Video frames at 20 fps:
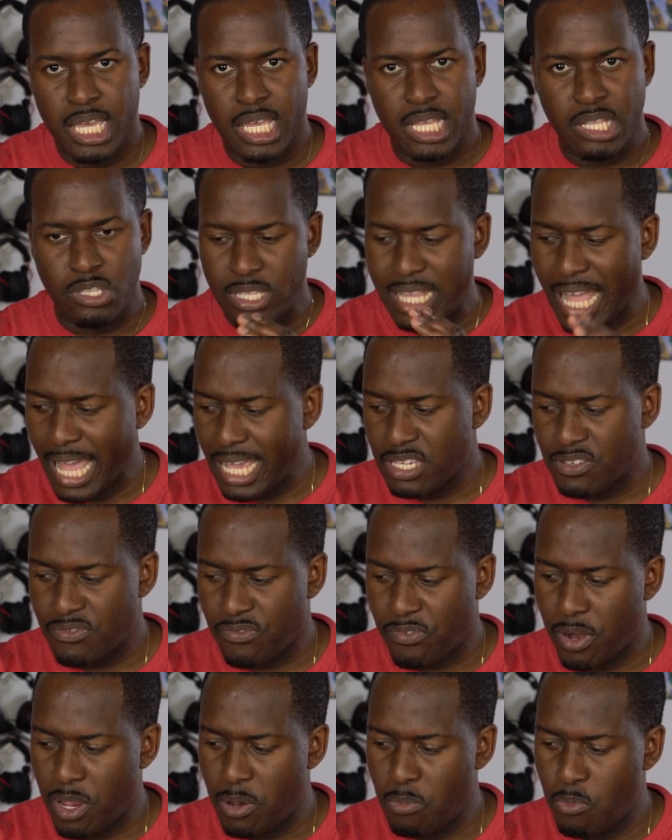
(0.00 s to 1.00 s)
nice
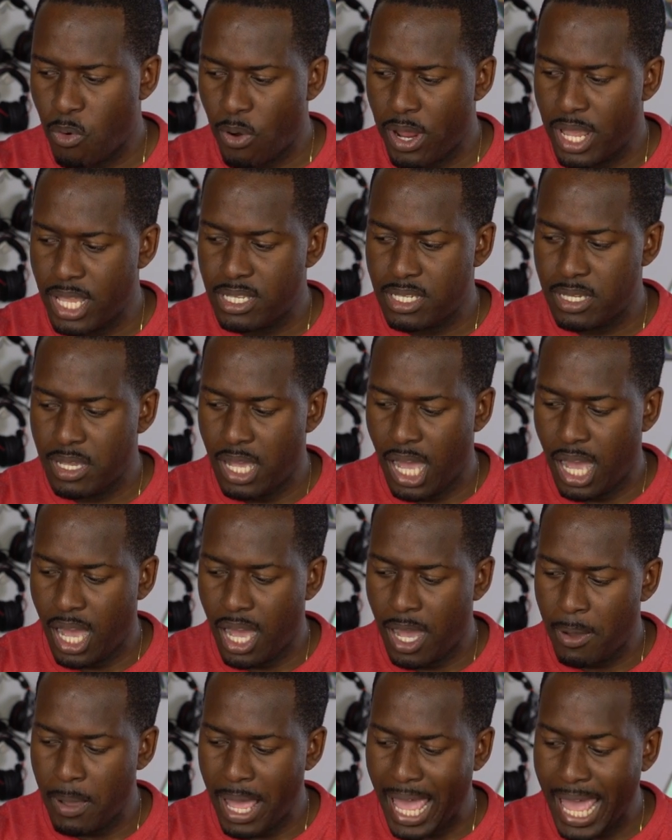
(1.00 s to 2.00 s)
frame rate,
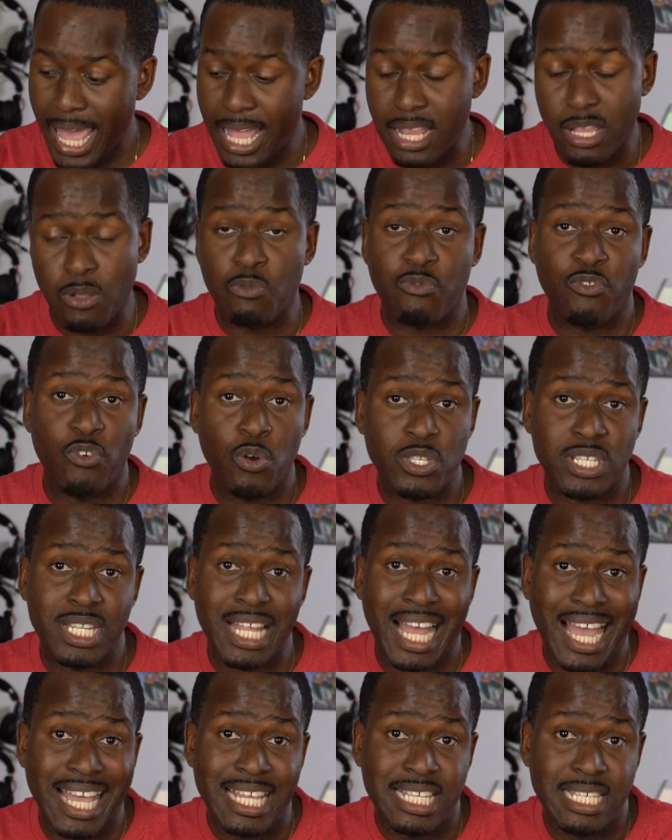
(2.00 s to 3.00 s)
uh, and of course an
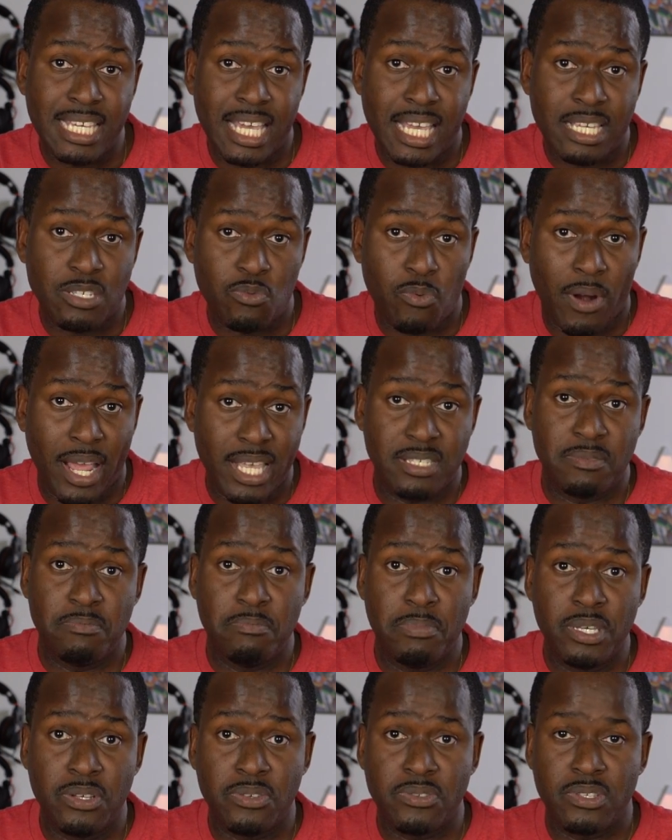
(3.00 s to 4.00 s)
ITX
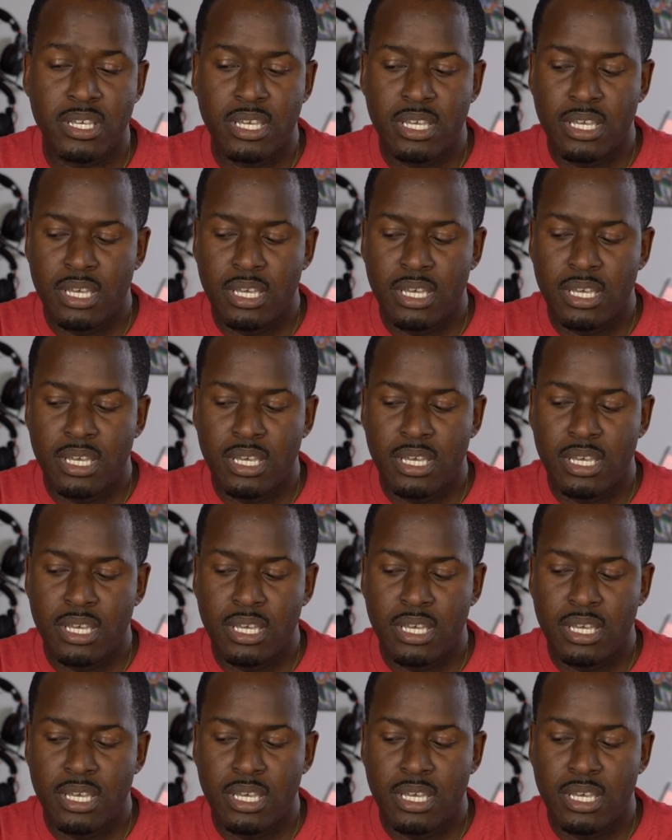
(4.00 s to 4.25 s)
Ryzen build.